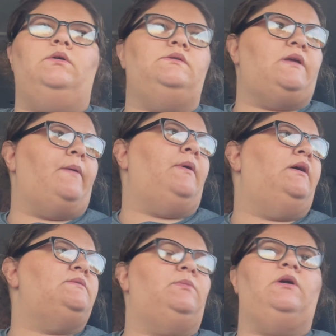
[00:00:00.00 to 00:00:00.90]
taking my
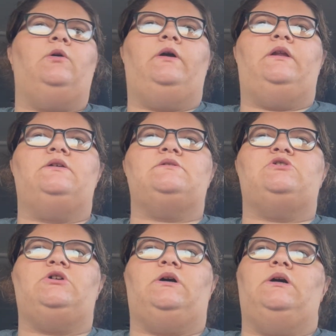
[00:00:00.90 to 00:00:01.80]
husband to go get his
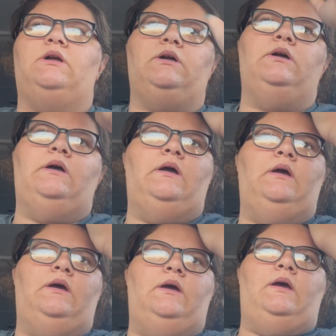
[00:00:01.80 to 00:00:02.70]
truck,
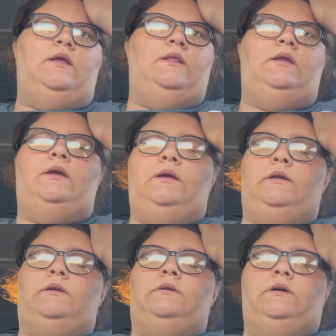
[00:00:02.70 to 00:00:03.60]
and
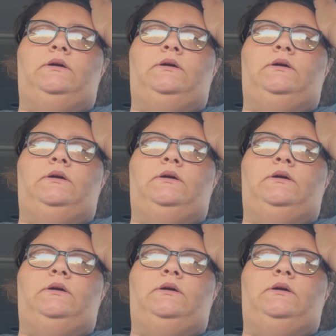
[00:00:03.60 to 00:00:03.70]
then